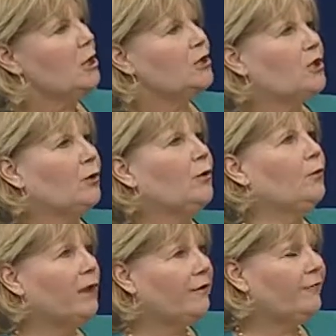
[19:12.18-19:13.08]
So you
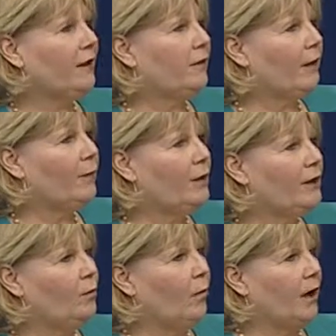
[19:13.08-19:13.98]
really figure out what
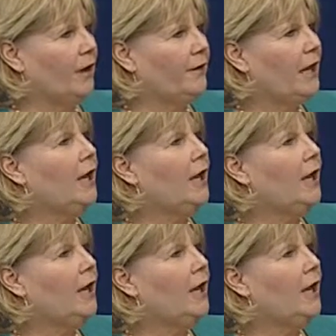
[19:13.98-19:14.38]
you want.